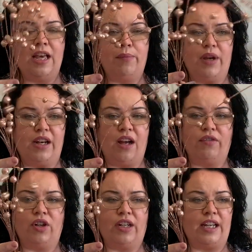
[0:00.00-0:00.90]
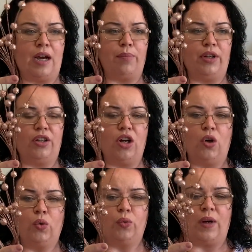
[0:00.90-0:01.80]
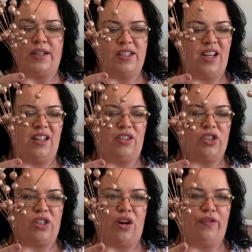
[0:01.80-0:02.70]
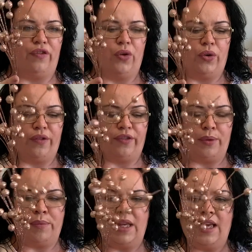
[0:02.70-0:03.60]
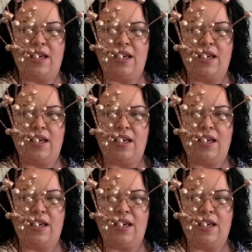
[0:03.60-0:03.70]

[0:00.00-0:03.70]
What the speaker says: But I've got a couple of gold ones. I only just got 4 of them